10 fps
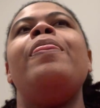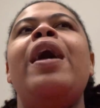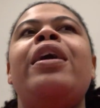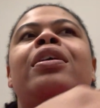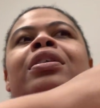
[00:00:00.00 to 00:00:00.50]

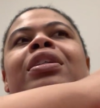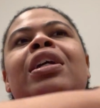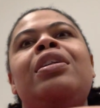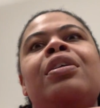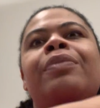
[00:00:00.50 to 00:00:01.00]
named
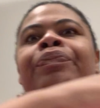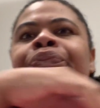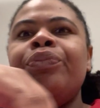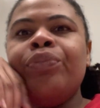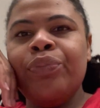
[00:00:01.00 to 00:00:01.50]
Adina,
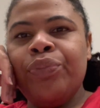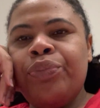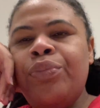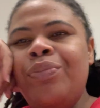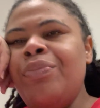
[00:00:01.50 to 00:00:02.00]

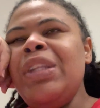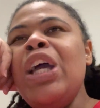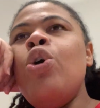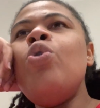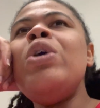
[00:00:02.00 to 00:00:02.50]

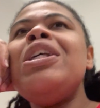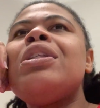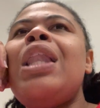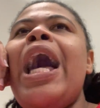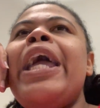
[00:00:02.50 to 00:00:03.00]
who is
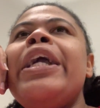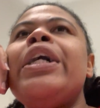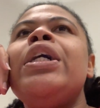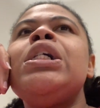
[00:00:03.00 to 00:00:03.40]
like,